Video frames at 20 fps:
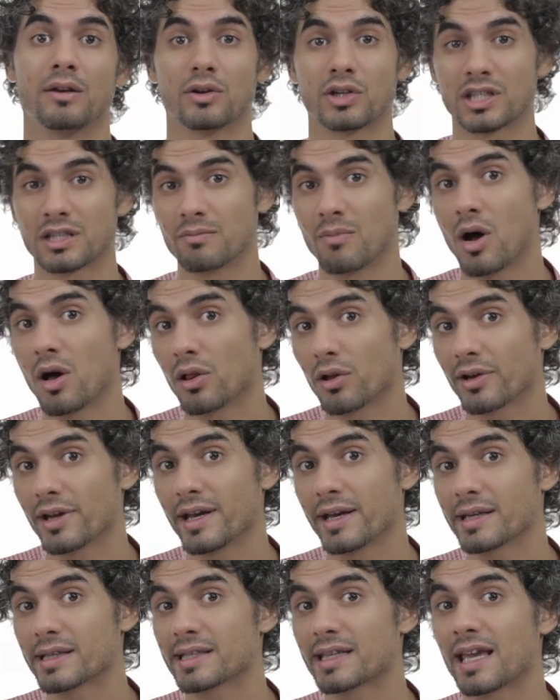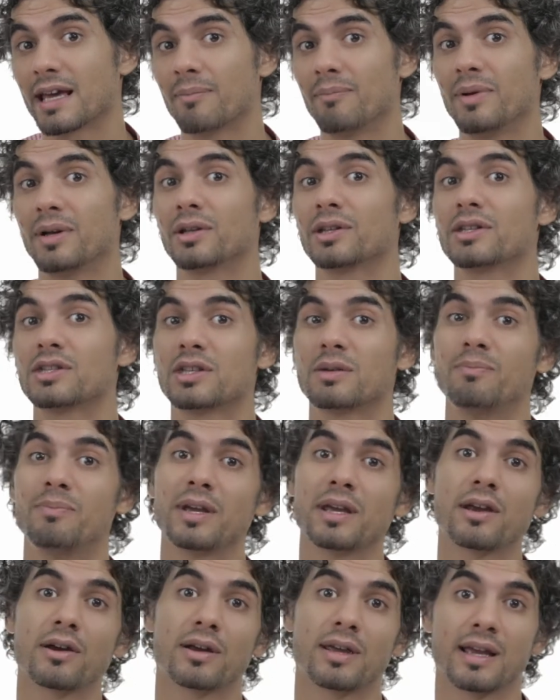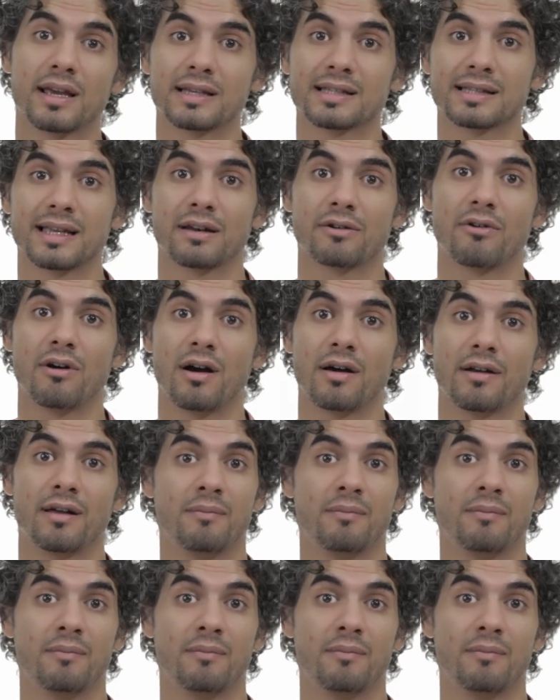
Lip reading: Smaller gigs can build into bigger gigs later on,